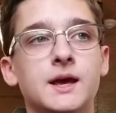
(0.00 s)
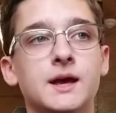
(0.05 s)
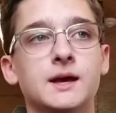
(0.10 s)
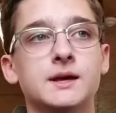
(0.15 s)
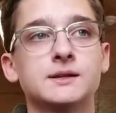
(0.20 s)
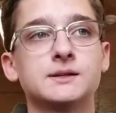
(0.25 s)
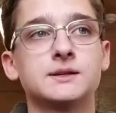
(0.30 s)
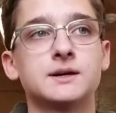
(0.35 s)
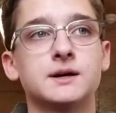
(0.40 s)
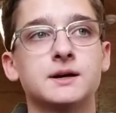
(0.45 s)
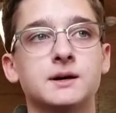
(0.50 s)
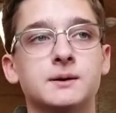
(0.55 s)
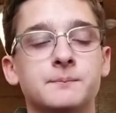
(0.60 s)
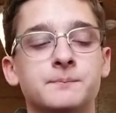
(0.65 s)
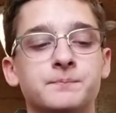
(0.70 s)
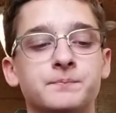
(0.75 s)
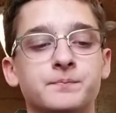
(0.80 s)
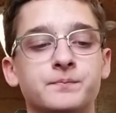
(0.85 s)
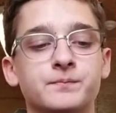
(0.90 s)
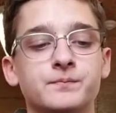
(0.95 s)
And
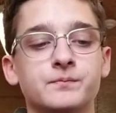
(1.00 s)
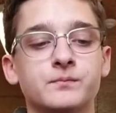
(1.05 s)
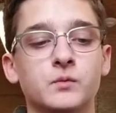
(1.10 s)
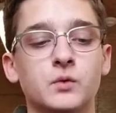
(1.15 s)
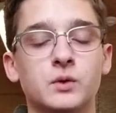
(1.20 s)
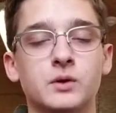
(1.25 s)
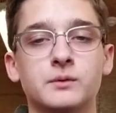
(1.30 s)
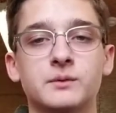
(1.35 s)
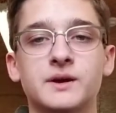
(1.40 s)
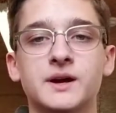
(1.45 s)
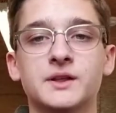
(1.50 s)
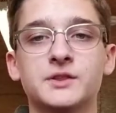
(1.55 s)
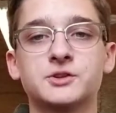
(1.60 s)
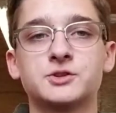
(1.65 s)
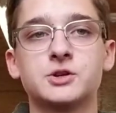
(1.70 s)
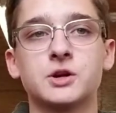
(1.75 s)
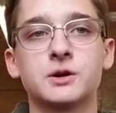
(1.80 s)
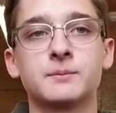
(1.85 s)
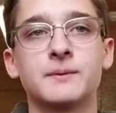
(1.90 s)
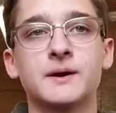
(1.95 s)
when we got
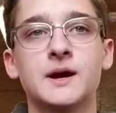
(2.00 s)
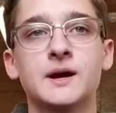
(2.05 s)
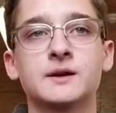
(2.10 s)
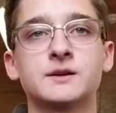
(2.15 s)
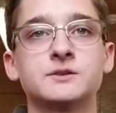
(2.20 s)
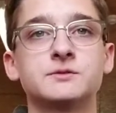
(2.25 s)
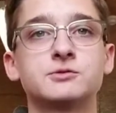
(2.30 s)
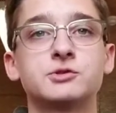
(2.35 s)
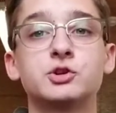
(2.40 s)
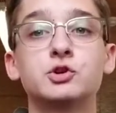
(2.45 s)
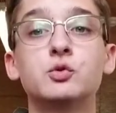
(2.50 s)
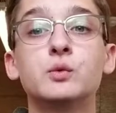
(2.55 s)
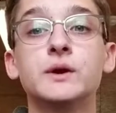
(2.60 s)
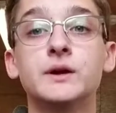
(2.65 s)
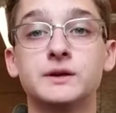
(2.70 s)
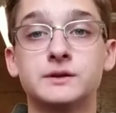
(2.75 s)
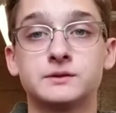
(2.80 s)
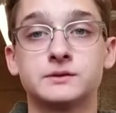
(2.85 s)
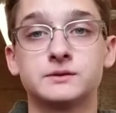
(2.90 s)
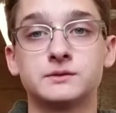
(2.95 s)
the truck back in 2
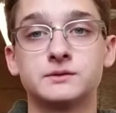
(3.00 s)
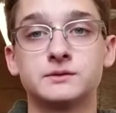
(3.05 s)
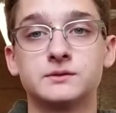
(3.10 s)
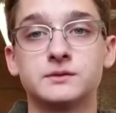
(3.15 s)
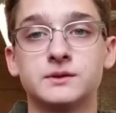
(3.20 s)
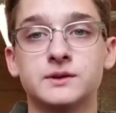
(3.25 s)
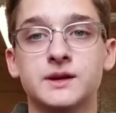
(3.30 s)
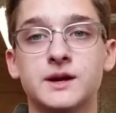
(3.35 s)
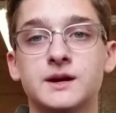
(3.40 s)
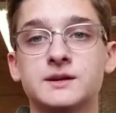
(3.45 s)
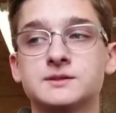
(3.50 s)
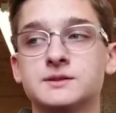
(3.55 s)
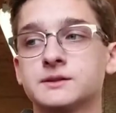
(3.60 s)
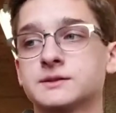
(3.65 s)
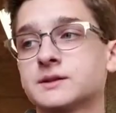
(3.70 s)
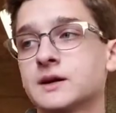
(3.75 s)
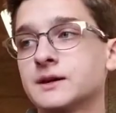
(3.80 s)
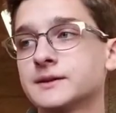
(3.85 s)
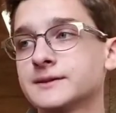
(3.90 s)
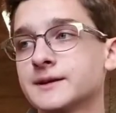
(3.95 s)
weeks, and the guy said,
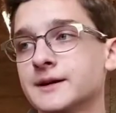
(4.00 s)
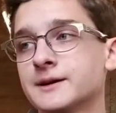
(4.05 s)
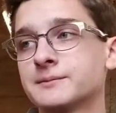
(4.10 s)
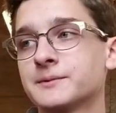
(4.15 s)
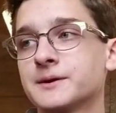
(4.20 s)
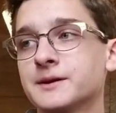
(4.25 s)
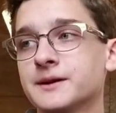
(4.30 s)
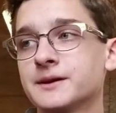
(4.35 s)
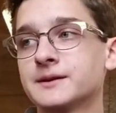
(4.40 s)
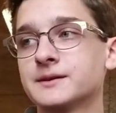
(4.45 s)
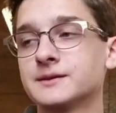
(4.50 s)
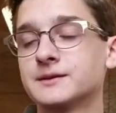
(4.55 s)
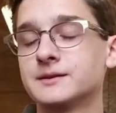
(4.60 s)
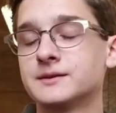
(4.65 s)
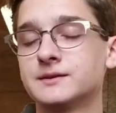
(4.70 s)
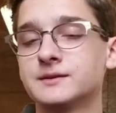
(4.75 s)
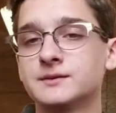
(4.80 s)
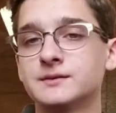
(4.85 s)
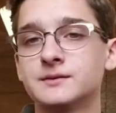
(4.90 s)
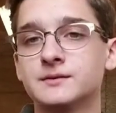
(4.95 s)
it's all done. We're like,
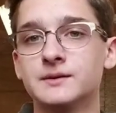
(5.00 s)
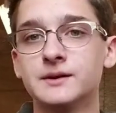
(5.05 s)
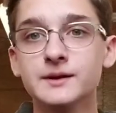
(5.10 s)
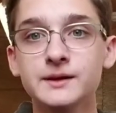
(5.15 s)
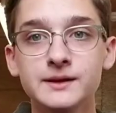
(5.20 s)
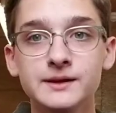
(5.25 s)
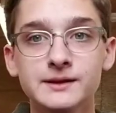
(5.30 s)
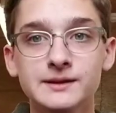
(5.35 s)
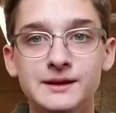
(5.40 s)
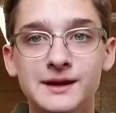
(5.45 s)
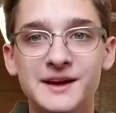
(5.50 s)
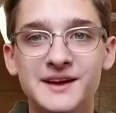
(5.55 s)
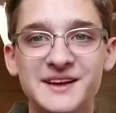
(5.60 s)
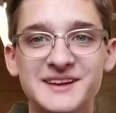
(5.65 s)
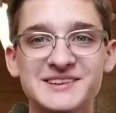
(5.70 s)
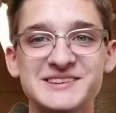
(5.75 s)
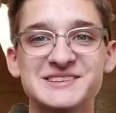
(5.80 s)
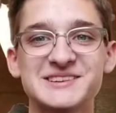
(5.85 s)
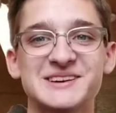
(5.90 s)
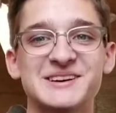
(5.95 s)
really?
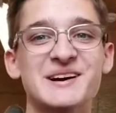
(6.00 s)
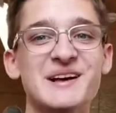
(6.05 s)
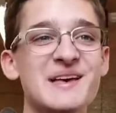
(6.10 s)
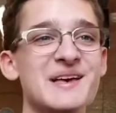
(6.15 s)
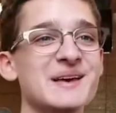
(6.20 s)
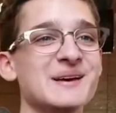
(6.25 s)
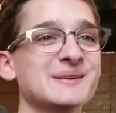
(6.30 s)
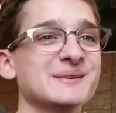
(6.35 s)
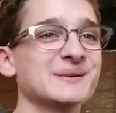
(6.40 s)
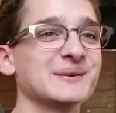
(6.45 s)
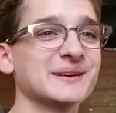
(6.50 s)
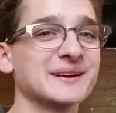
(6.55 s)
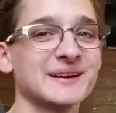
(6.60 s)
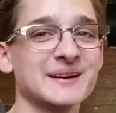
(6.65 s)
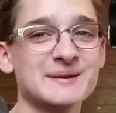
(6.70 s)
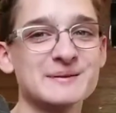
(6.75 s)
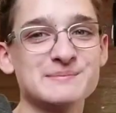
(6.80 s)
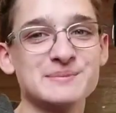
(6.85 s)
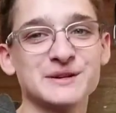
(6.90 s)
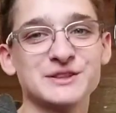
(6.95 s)
So we went
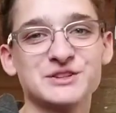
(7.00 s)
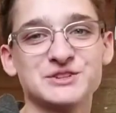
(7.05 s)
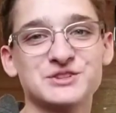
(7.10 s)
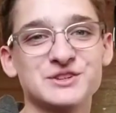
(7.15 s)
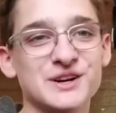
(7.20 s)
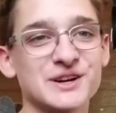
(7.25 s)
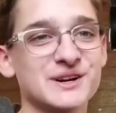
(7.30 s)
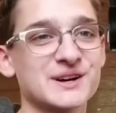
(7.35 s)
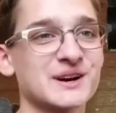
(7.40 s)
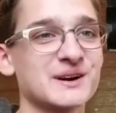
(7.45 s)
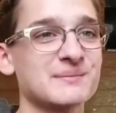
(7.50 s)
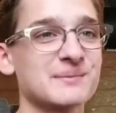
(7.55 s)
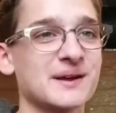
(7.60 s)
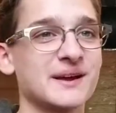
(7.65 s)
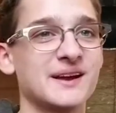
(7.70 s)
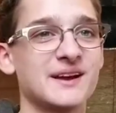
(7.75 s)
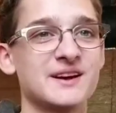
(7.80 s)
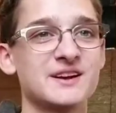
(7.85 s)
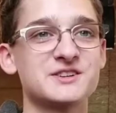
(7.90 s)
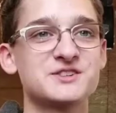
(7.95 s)
ahead and picked the truck up,
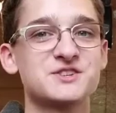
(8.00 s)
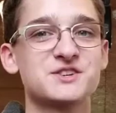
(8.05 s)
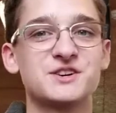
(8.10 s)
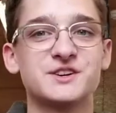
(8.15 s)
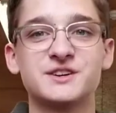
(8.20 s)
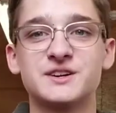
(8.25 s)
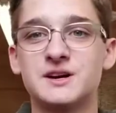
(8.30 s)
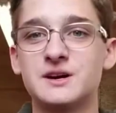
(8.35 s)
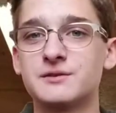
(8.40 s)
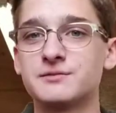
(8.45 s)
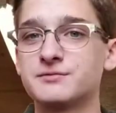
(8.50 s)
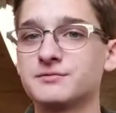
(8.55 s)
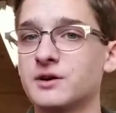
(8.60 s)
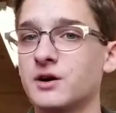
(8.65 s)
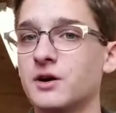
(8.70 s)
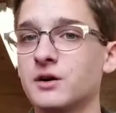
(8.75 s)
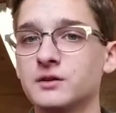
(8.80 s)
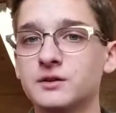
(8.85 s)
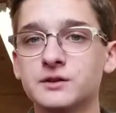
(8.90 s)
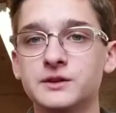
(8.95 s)
and sure enough,
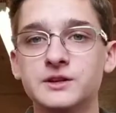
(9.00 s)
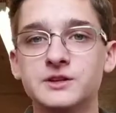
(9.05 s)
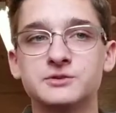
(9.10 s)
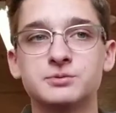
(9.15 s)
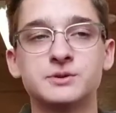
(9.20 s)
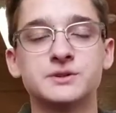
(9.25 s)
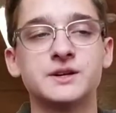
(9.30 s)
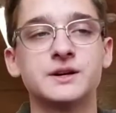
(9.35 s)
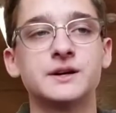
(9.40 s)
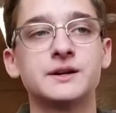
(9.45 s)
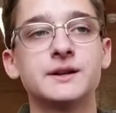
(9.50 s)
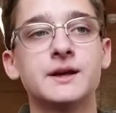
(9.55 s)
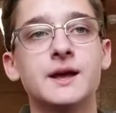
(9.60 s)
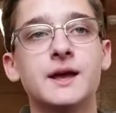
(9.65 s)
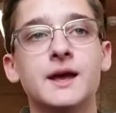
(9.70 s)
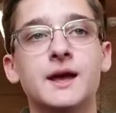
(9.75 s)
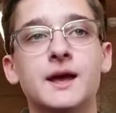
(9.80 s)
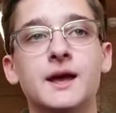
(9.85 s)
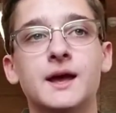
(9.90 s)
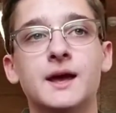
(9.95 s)
all the leaks were done.
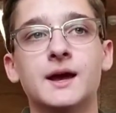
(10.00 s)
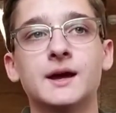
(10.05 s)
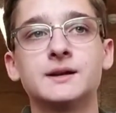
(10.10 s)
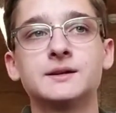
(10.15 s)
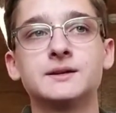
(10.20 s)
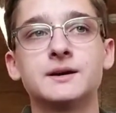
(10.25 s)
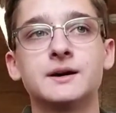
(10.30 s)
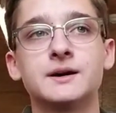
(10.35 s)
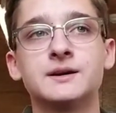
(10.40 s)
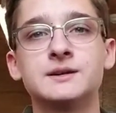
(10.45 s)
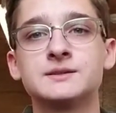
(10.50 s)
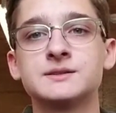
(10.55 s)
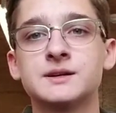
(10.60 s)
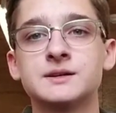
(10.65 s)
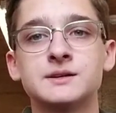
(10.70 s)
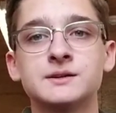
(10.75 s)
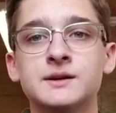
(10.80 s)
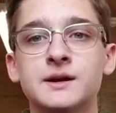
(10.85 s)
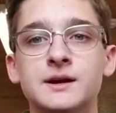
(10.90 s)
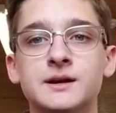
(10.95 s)
And he
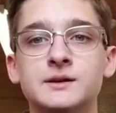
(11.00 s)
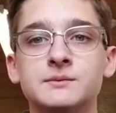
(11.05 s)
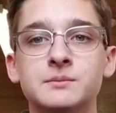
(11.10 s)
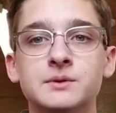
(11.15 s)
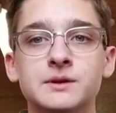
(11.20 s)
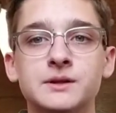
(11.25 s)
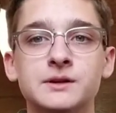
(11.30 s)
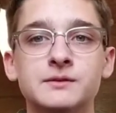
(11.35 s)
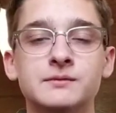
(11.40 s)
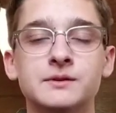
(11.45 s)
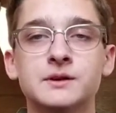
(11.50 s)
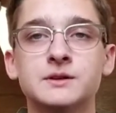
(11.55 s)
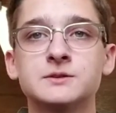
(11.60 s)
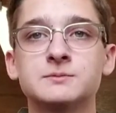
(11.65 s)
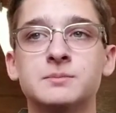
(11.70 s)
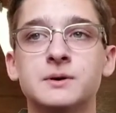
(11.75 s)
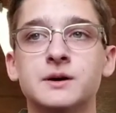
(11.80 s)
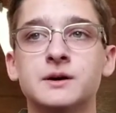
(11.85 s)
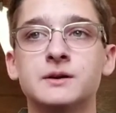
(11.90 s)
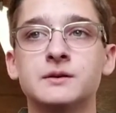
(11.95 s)
said, you're not going to believe
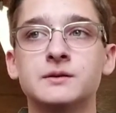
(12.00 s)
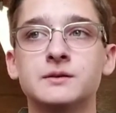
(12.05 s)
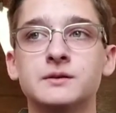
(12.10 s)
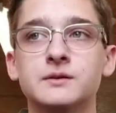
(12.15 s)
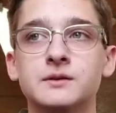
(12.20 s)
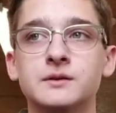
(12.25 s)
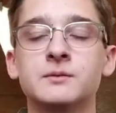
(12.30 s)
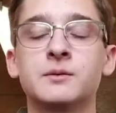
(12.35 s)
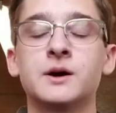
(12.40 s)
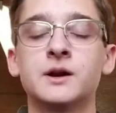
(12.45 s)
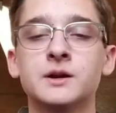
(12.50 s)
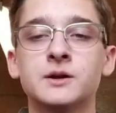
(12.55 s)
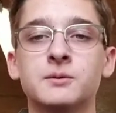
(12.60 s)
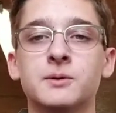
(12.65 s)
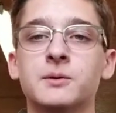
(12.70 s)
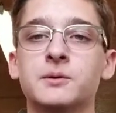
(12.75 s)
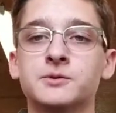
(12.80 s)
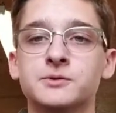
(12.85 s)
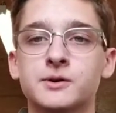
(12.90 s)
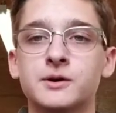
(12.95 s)
this, but you want to know
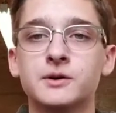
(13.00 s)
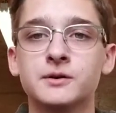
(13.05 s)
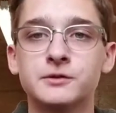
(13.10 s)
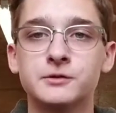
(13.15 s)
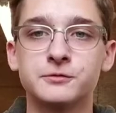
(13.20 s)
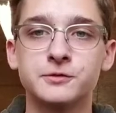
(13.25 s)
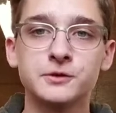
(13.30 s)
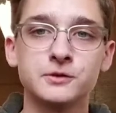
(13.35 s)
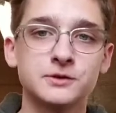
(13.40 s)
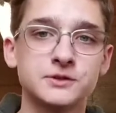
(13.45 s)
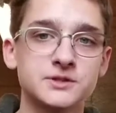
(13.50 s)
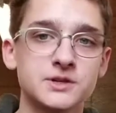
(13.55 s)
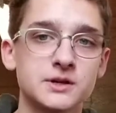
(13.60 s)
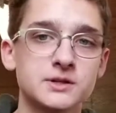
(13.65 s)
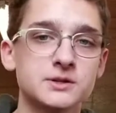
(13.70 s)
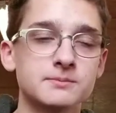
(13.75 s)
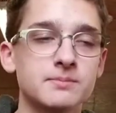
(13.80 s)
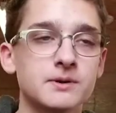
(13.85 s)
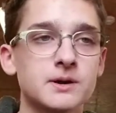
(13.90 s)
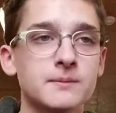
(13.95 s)
what was wrong with the fuel
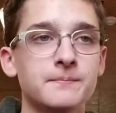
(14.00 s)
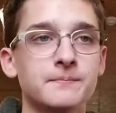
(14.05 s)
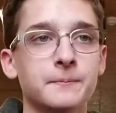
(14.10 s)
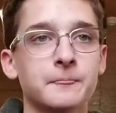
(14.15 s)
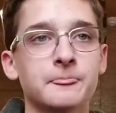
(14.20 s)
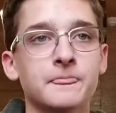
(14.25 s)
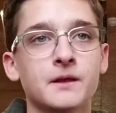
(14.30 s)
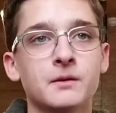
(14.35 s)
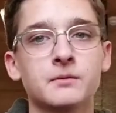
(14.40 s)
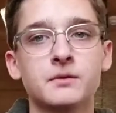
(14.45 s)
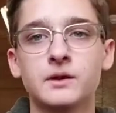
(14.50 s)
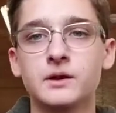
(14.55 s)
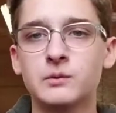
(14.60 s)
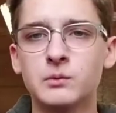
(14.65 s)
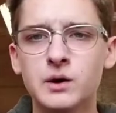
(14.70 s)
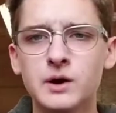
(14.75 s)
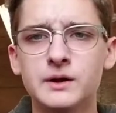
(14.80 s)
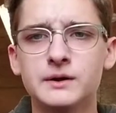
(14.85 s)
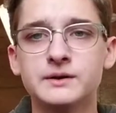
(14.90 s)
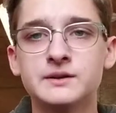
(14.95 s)
injector pump? And we're
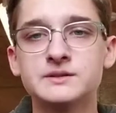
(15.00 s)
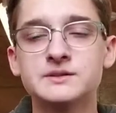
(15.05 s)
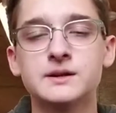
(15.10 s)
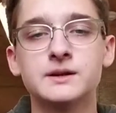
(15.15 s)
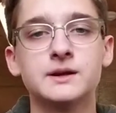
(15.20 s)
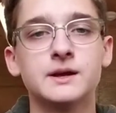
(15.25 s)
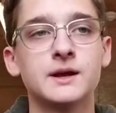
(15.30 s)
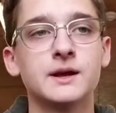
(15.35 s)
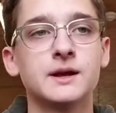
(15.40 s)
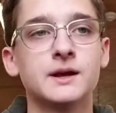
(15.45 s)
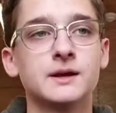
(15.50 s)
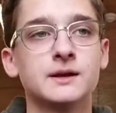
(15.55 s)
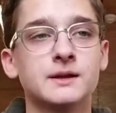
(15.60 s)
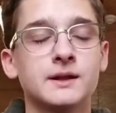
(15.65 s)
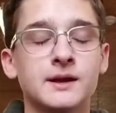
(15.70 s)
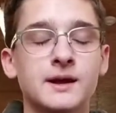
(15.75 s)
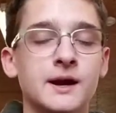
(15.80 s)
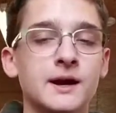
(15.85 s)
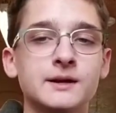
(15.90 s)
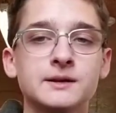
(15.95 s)
like, what? And he said,
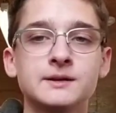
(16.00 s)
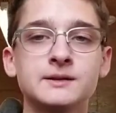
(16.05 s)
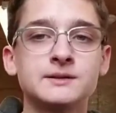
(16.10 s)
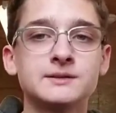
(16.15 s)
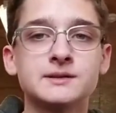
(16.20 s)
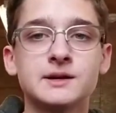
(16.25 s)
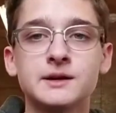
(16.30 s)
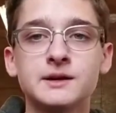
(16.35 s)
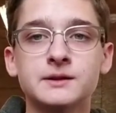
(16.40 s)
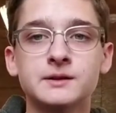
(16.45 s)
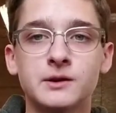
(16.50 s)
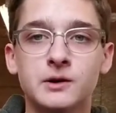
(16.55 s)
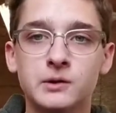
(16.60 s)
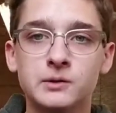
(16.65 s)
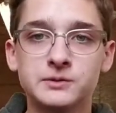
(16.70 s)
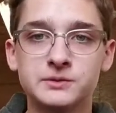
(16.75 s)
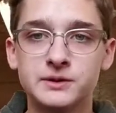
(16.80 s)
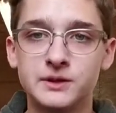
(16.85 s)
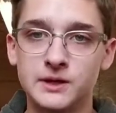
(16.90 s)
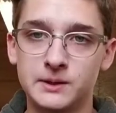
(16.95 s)
the guy didn't tighten the
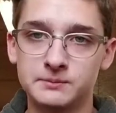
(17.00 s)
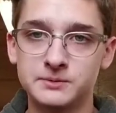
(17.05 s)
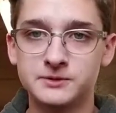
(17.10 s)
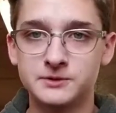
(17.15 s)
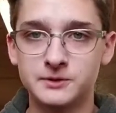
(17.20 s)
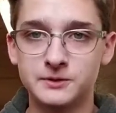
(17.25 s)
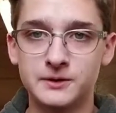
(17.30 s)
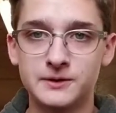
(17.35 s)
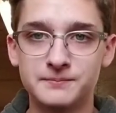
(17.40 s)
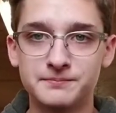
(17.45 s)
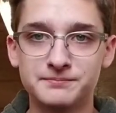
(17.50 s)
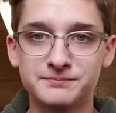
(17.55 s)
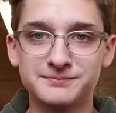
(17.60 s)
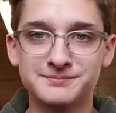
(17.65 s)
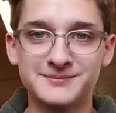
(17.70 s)
hose clamps to it.